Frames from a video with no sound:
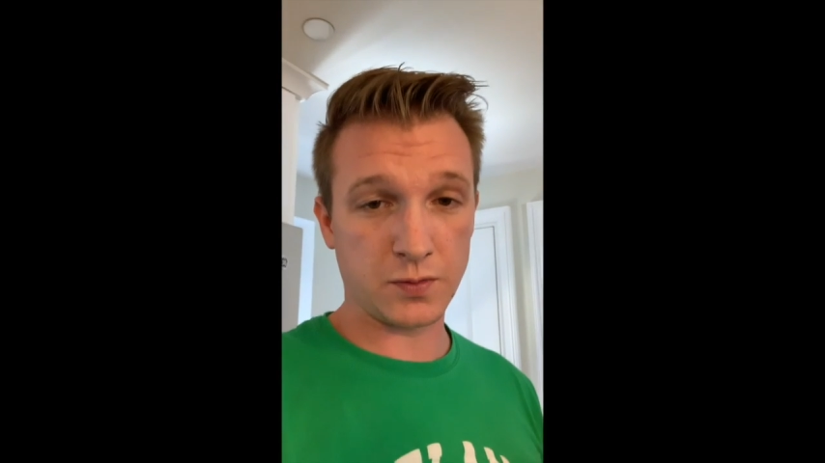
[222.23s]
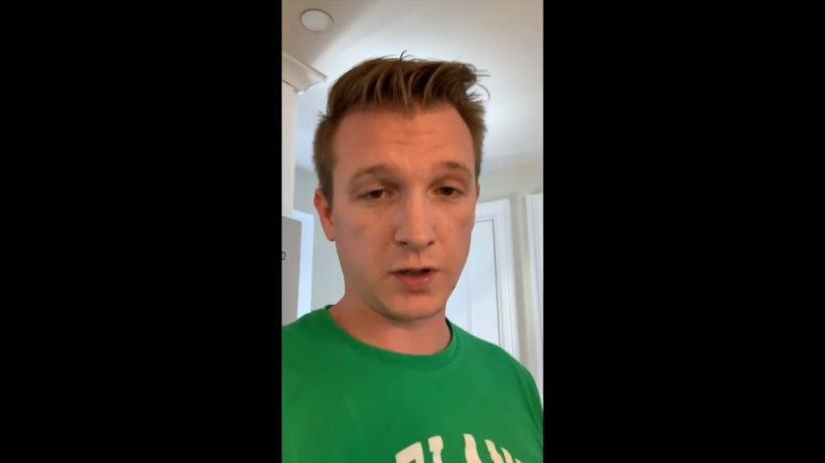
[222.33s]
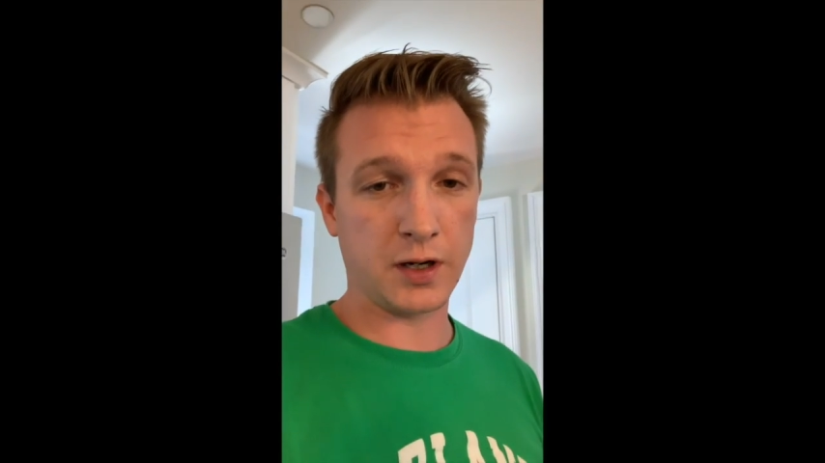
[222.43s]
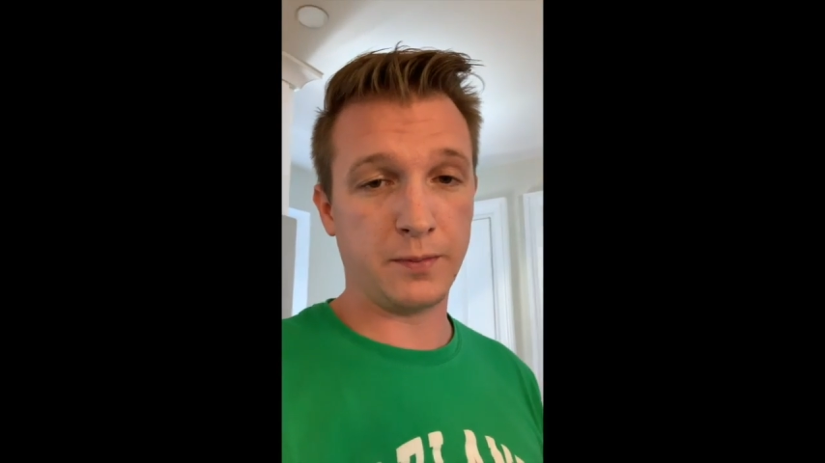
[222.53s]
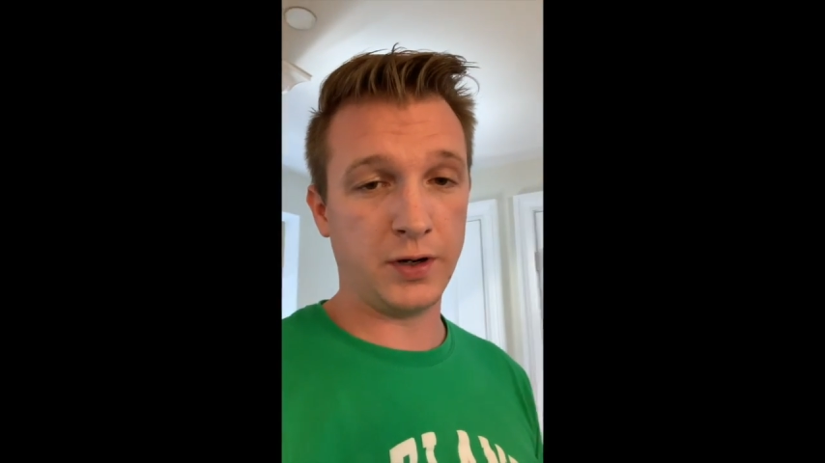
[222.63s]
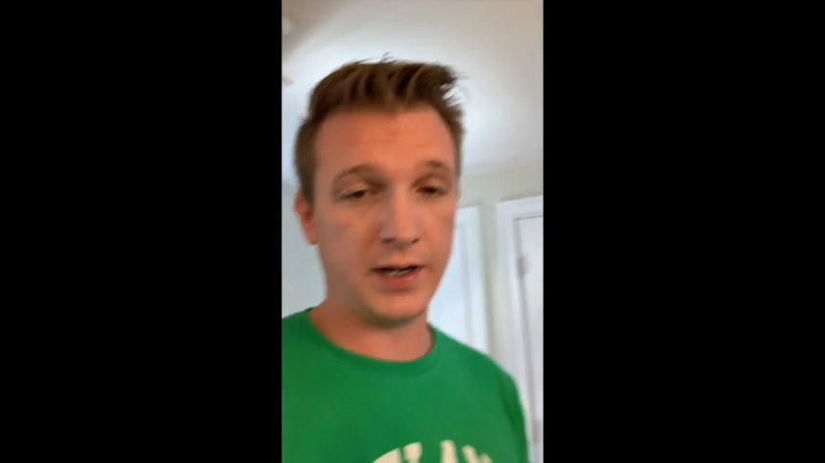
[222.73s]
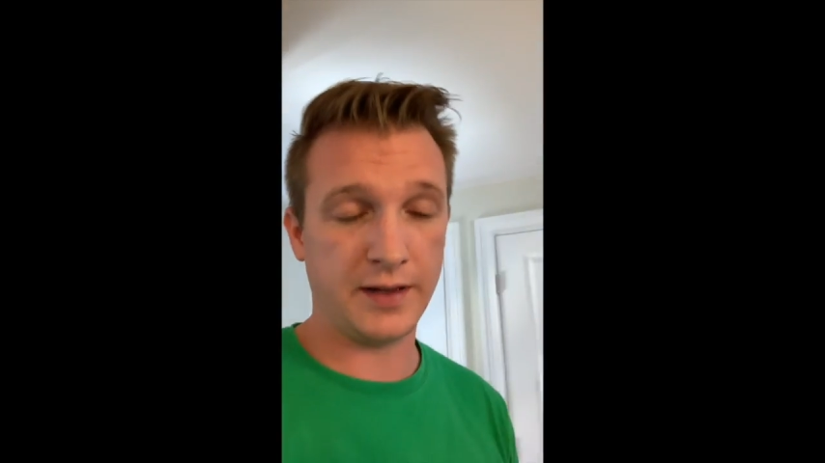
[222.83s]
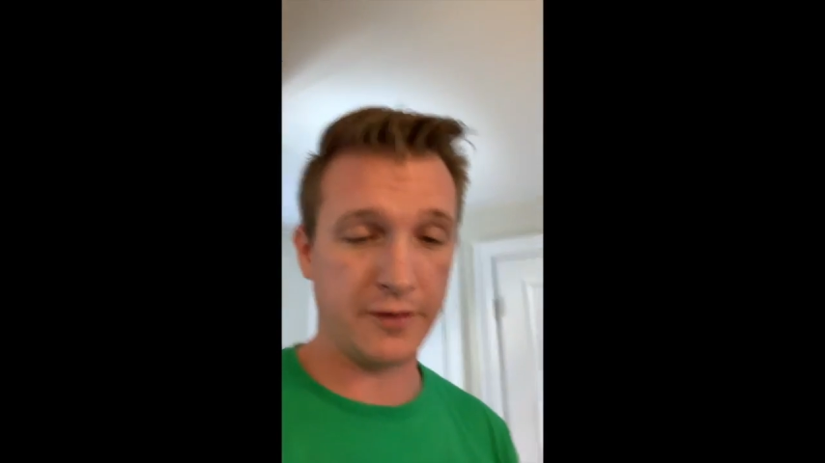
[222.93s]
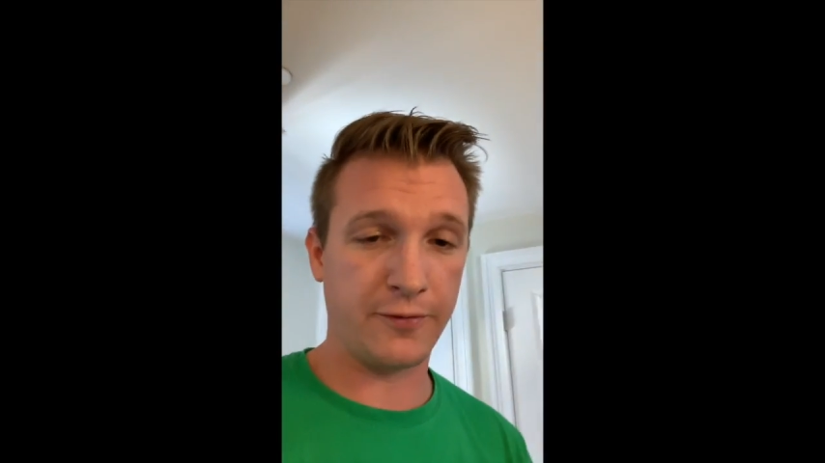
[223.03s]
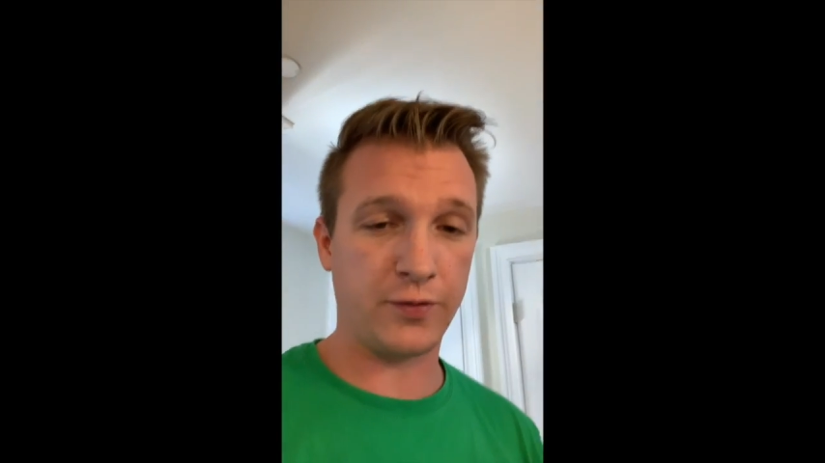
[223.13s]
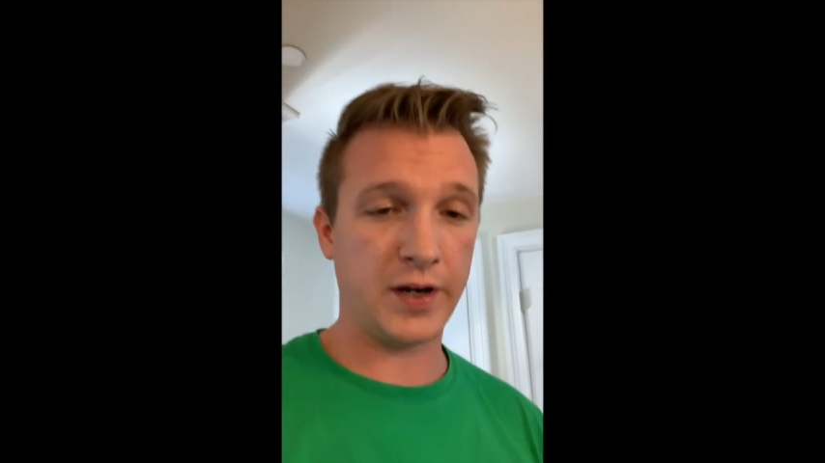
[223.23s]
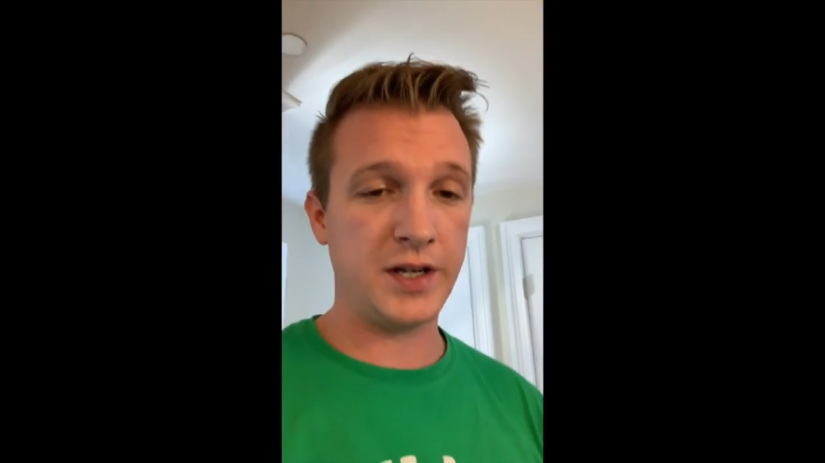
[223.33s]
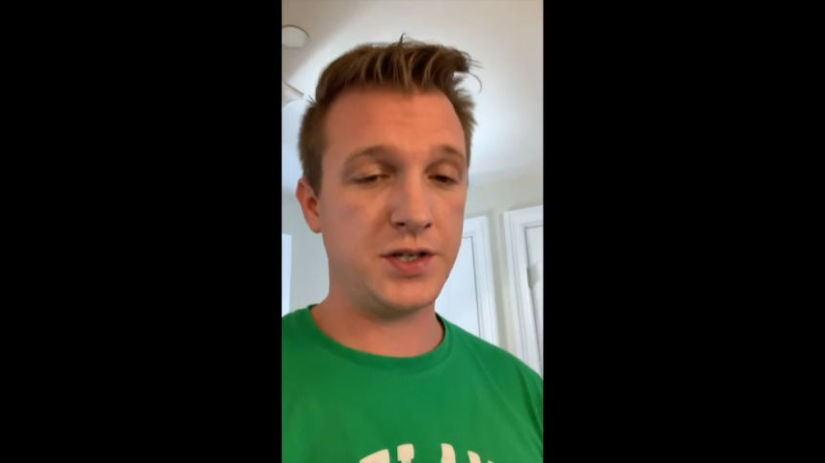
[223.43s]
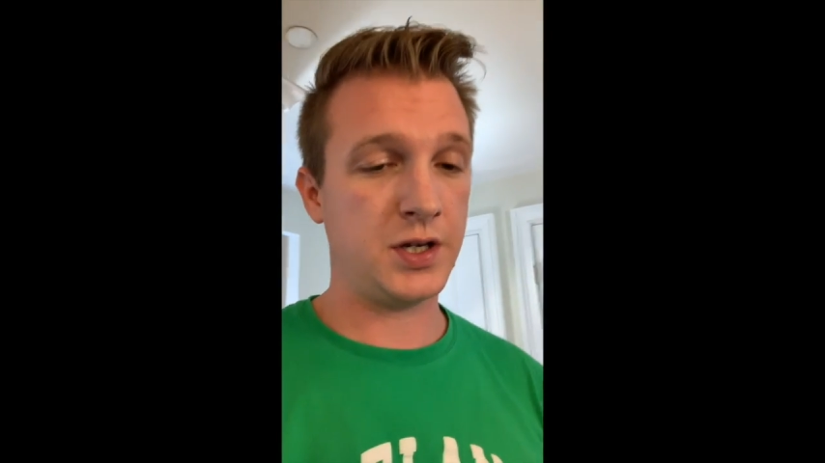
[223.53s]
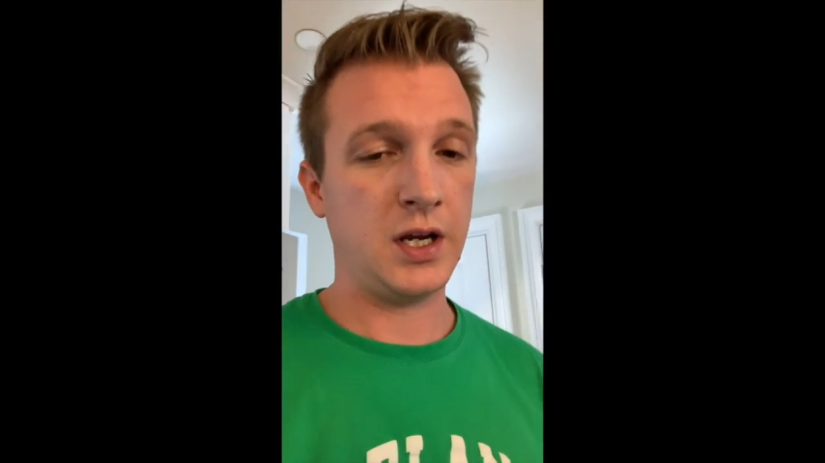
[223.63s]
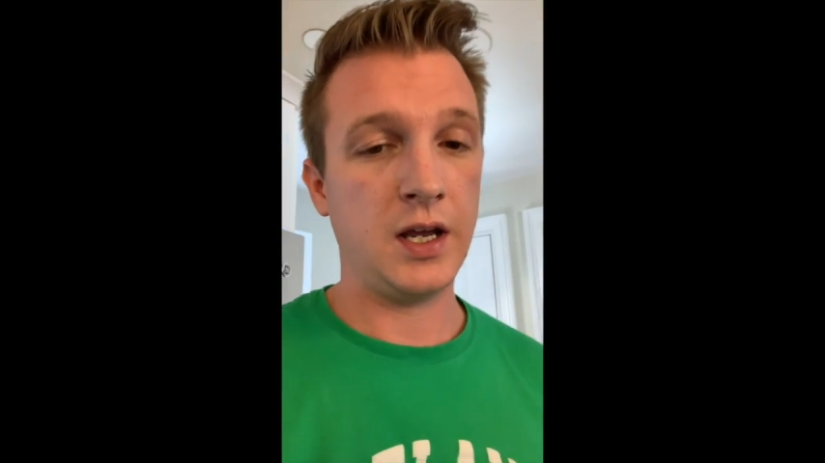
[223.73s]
we're going to put it in the fridge,